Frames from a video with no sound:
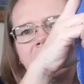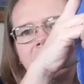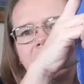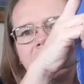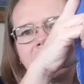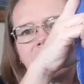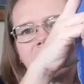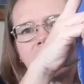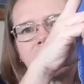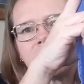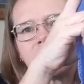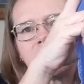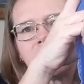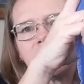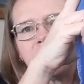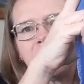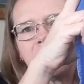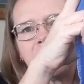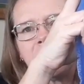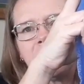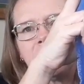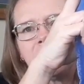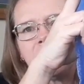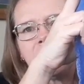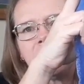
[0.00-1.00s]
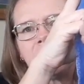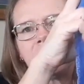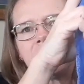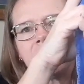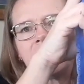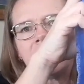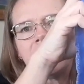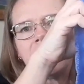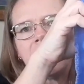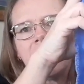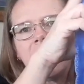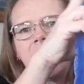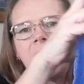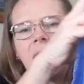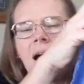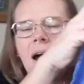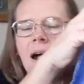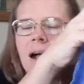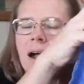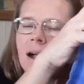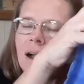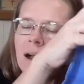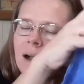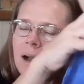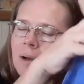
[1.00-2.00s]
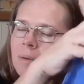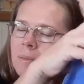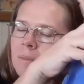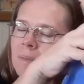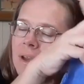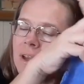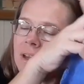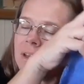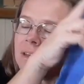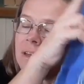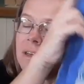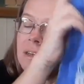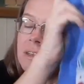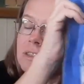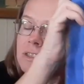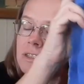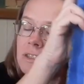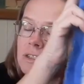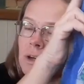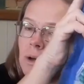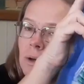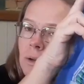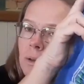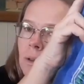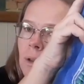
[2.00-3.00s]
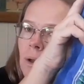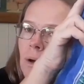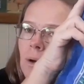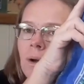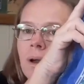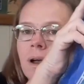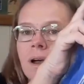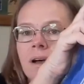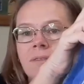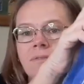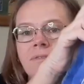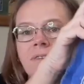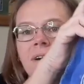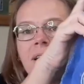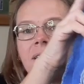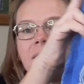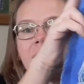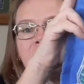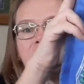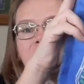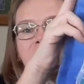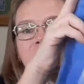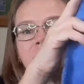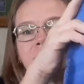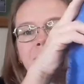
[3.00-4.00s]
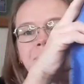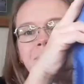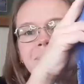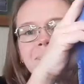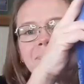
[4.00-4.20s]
Super cute. It is no longer available,